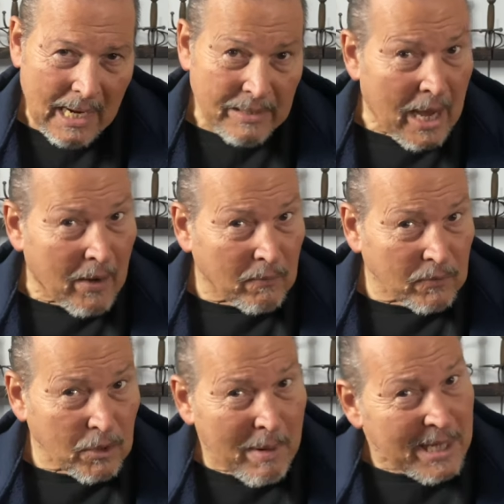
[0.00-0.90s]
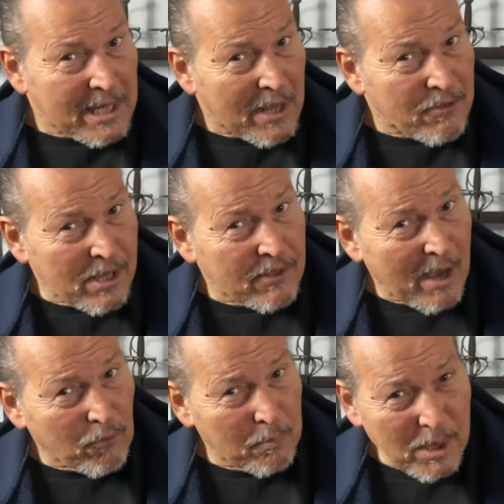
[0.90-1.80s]
Now, you might not think
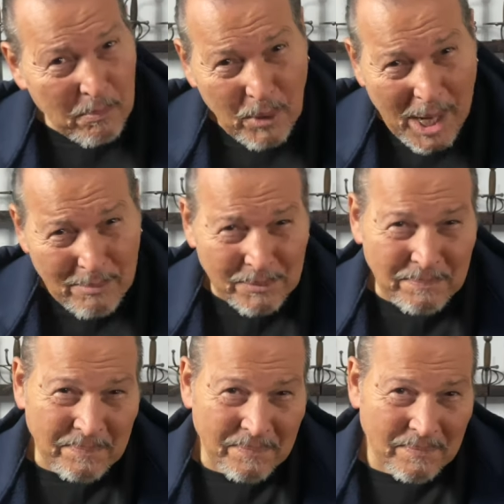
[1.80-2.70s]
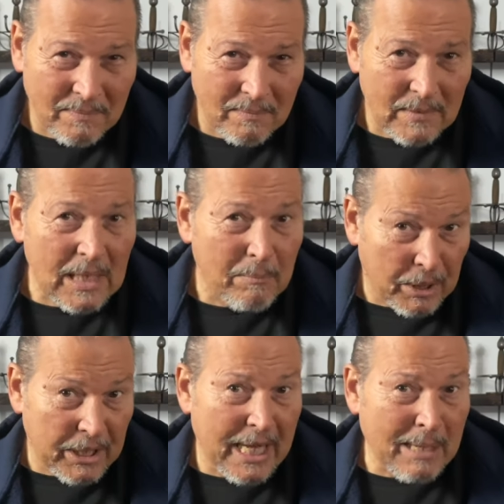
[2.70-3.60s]
that would be a problem, but
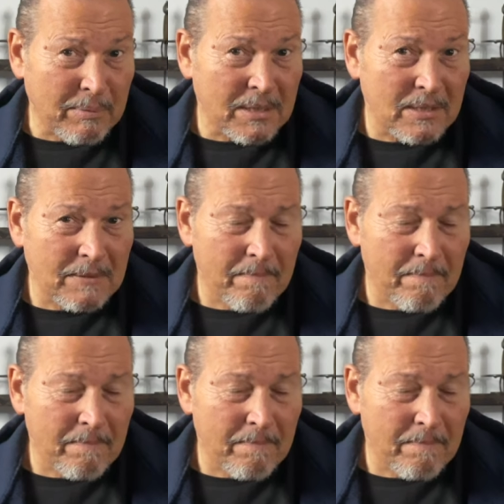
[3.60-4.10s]
it happens.